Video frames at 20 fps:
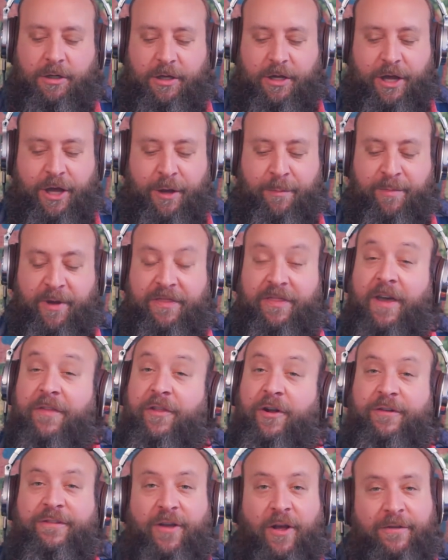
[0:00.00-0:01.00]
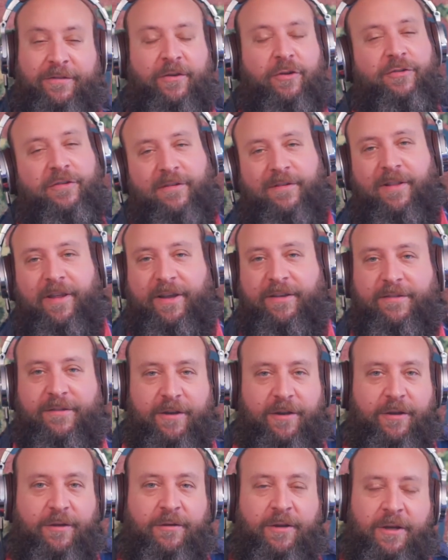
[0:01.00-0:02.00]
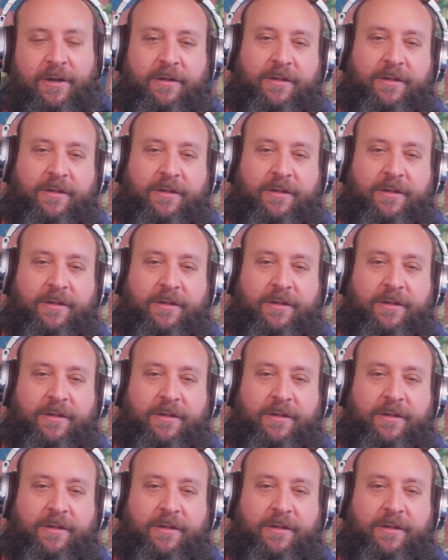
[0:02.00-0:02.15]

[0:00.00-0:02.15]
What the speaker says: But then there's also just links to